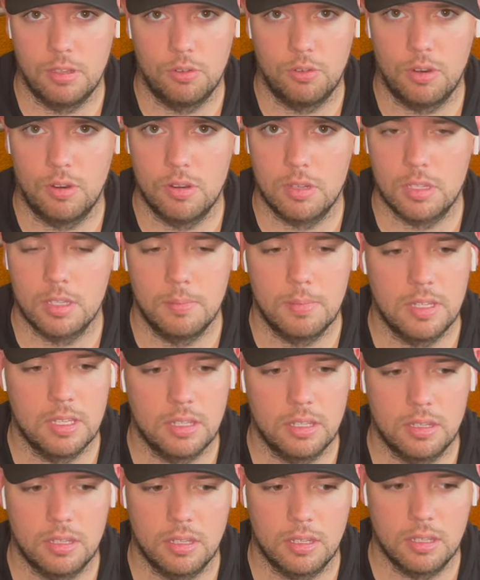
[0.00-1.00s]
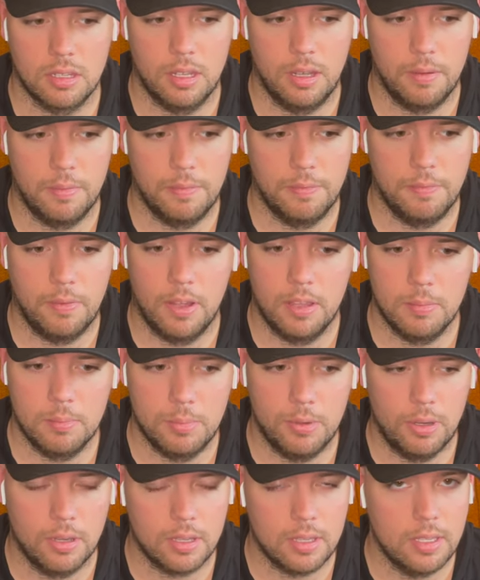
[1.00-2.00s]
agree with him because this is a fun
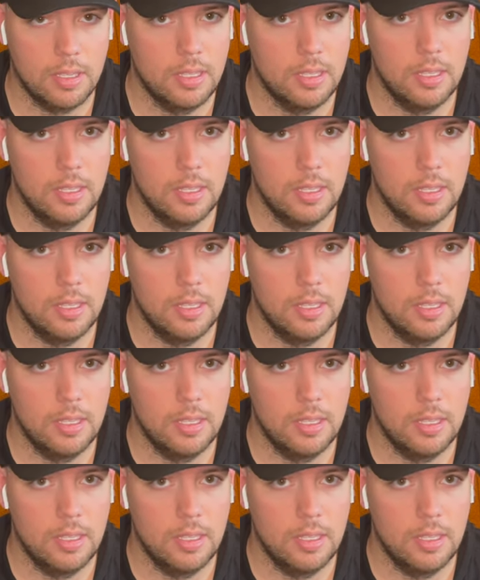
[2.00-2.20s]
book.